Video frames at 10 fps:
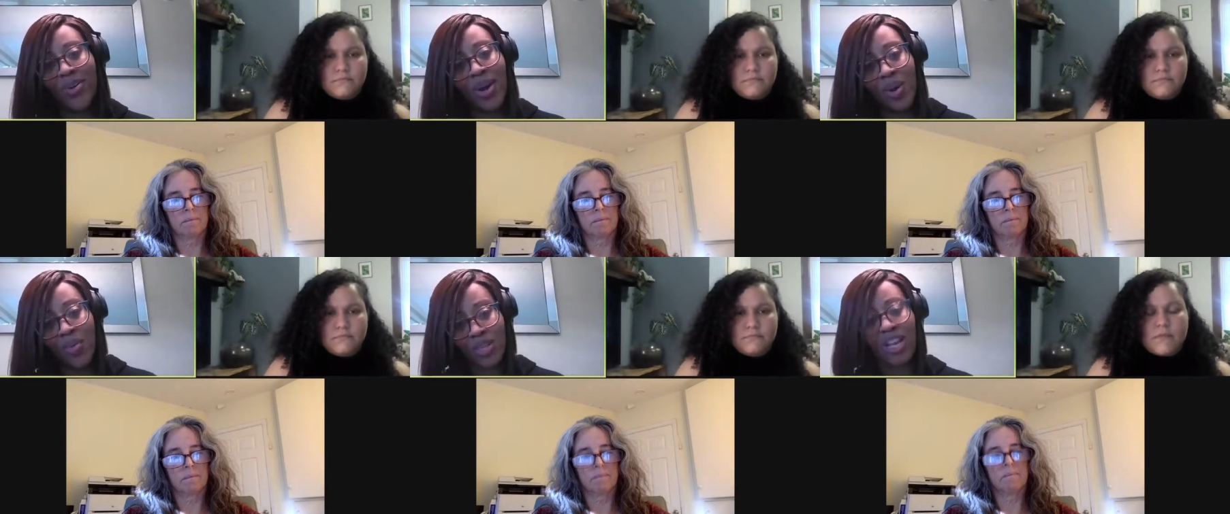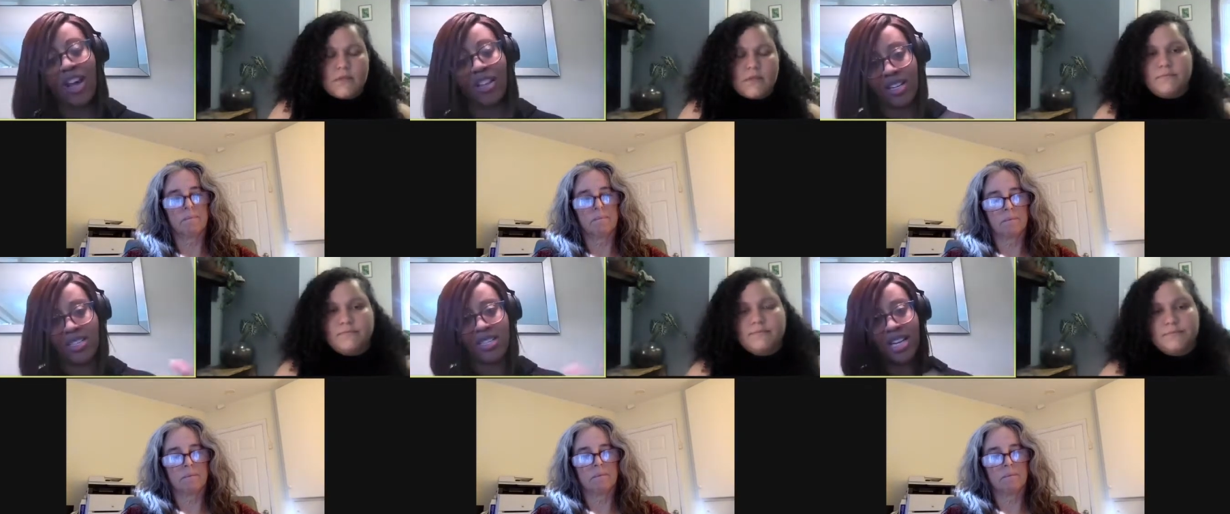Speaker 1: with all of the
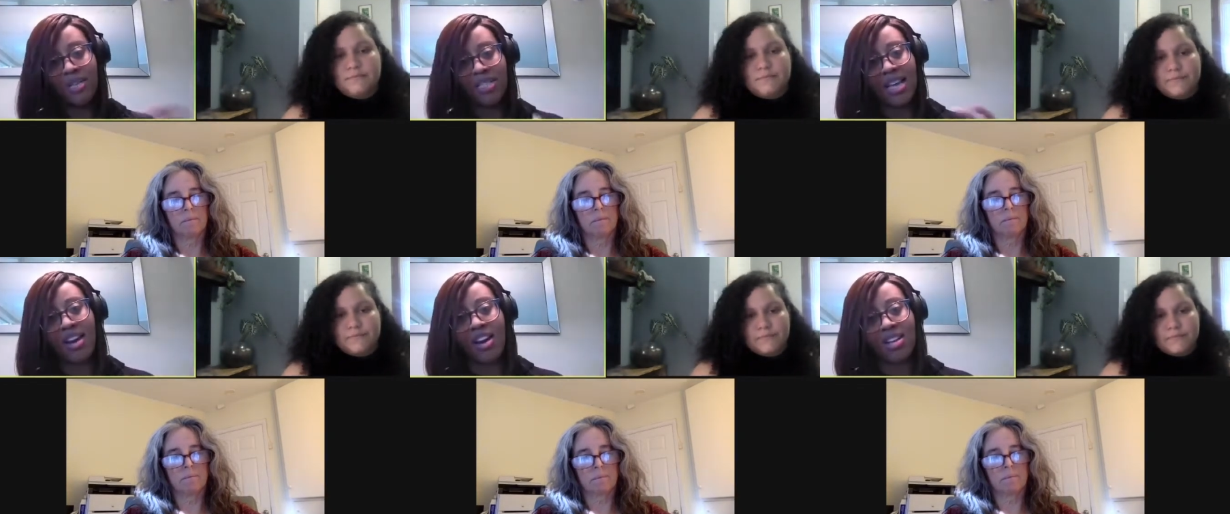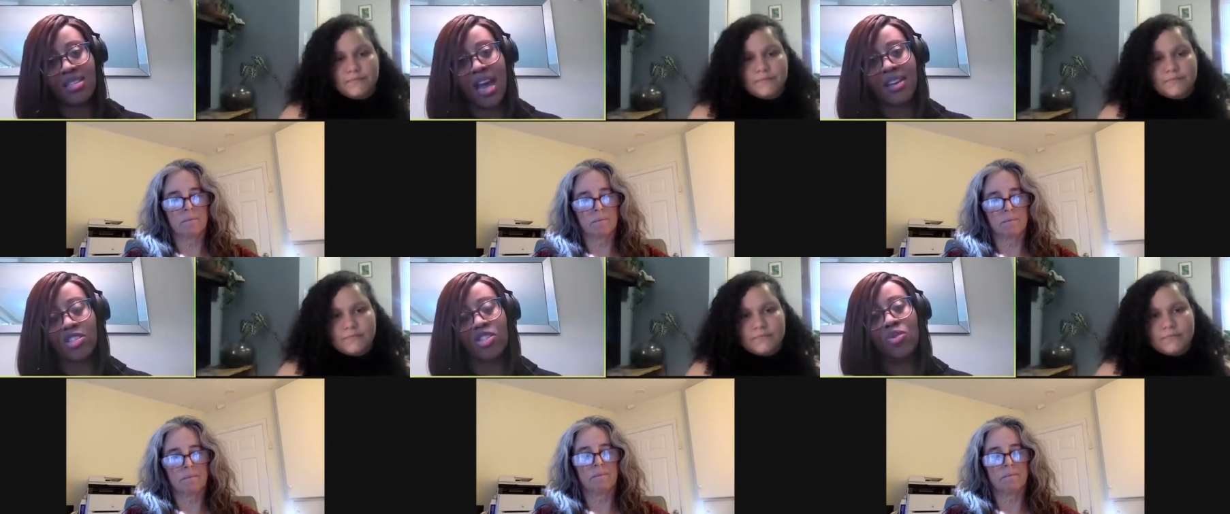stigmas that are attached to
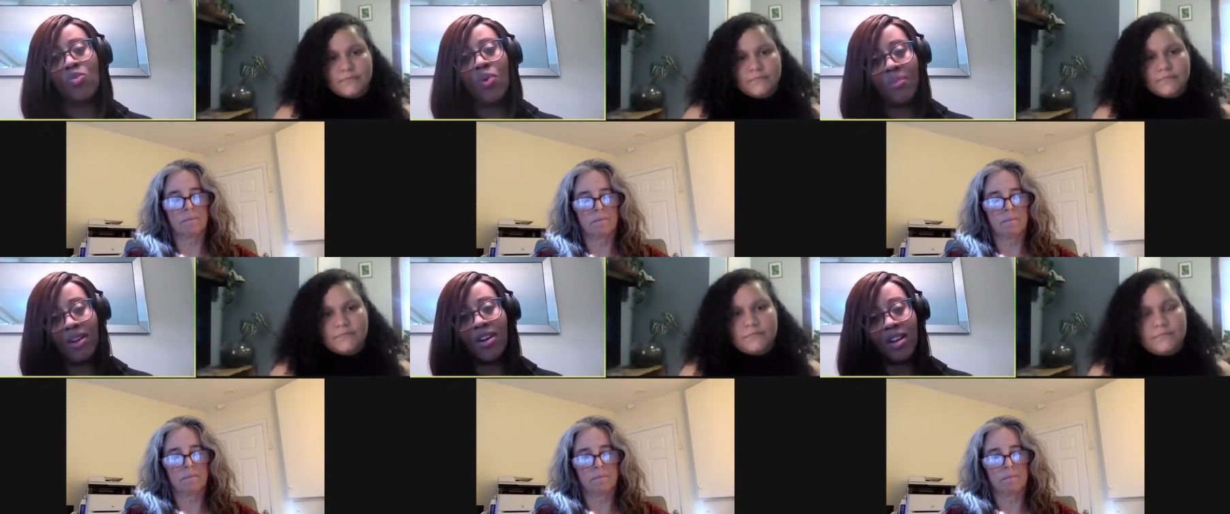women of color and